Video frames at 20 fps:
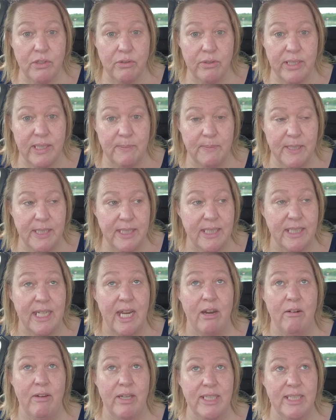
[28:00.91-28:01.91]
to Christmas.
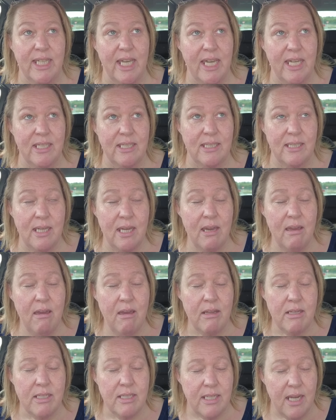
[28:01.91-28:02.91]
Dare I say it?
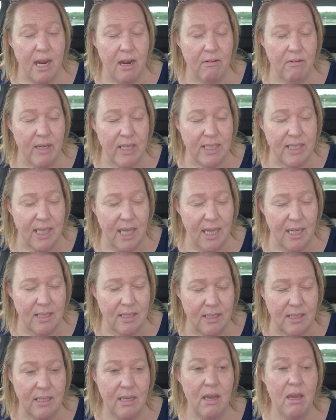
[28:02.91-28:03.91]
Dare I say
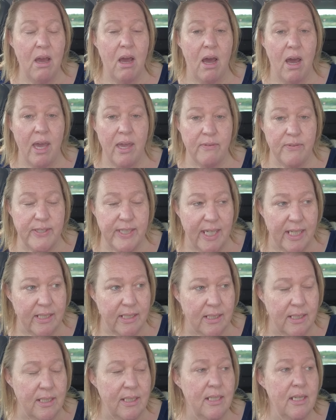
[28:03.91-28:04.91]
it? I have said
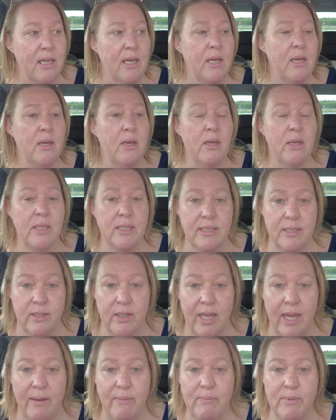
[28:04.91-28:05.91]
it. So
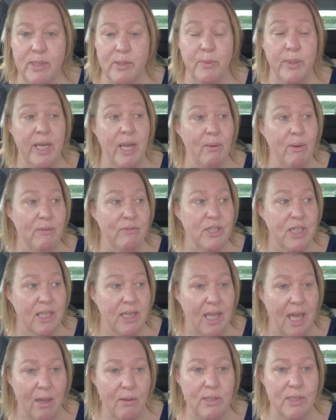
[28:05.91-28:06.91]
yeah, so we now have to get
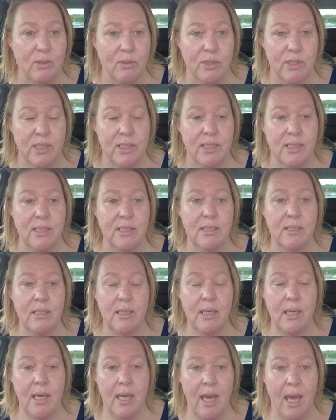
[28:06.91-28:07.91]
the house sorted
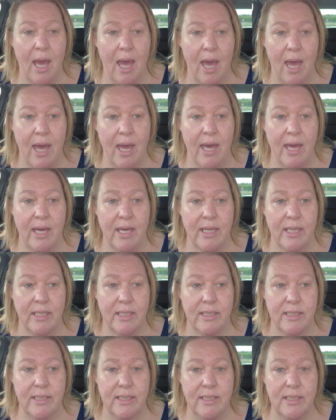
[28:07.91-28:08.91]

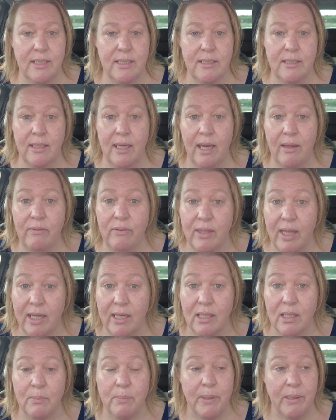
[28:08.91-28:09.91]
and yeah then
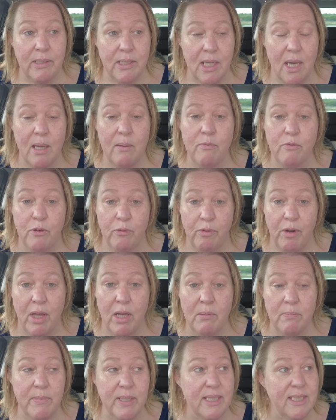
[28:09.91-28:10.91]
it'll be time for
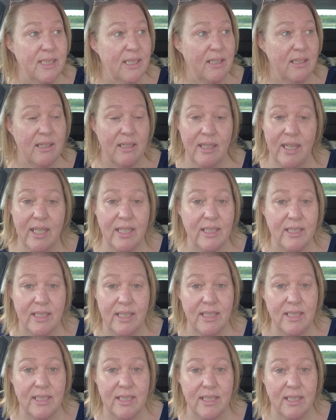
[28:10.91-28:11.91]
vlogmas and hitting
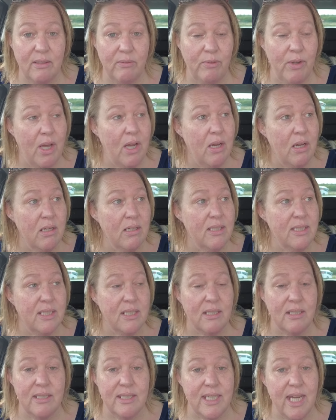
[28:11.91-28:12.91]
into the vlogs
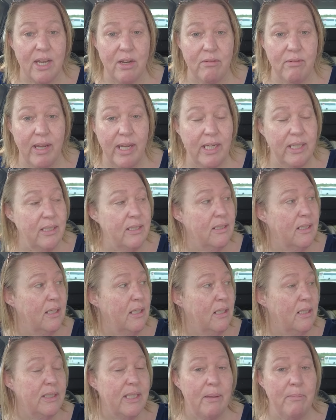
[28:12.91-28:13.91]
and decorating and
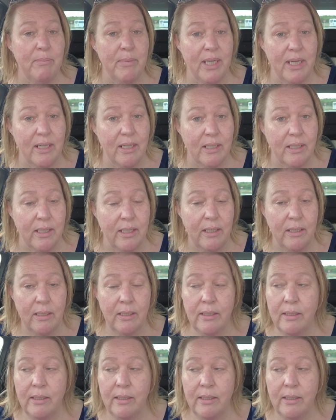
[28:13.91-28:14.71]
all that malarkey